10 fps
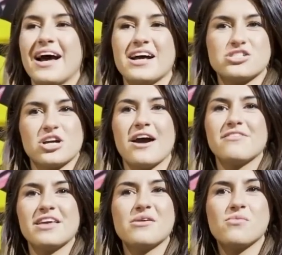wonderful
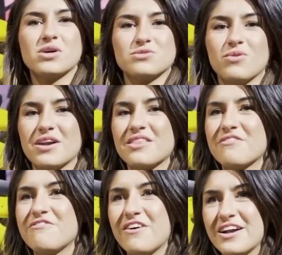job
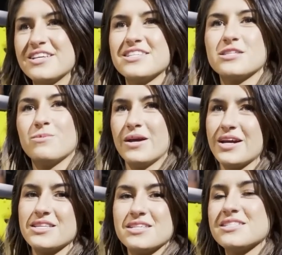marketing herself,
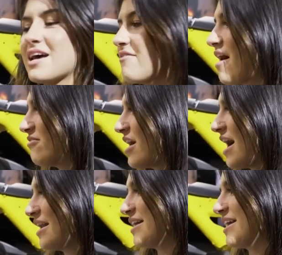doing the social
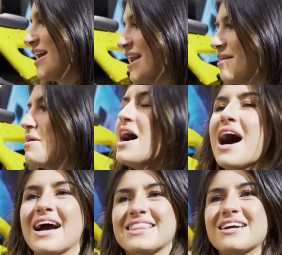media stuff,
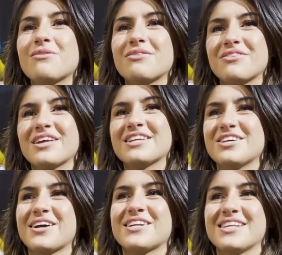and putting her
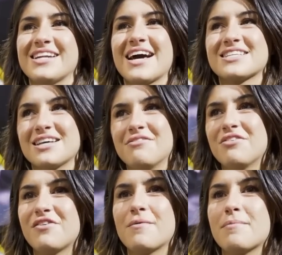name and her brand
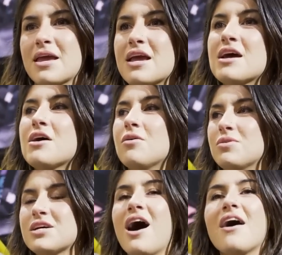out there. It's
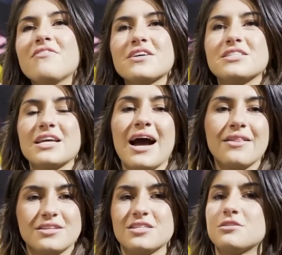absolutely great.
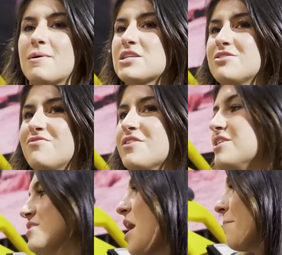I do think that
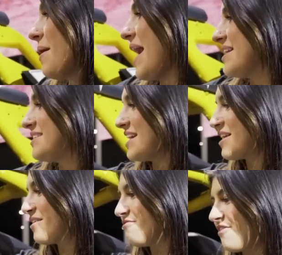more Cup Series
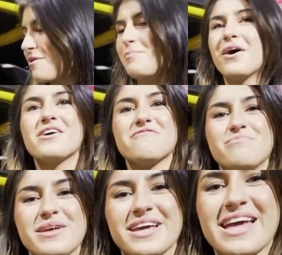drivers need to do what
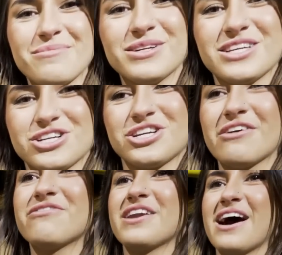she's doing,
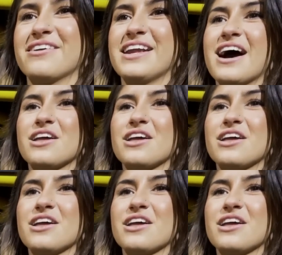but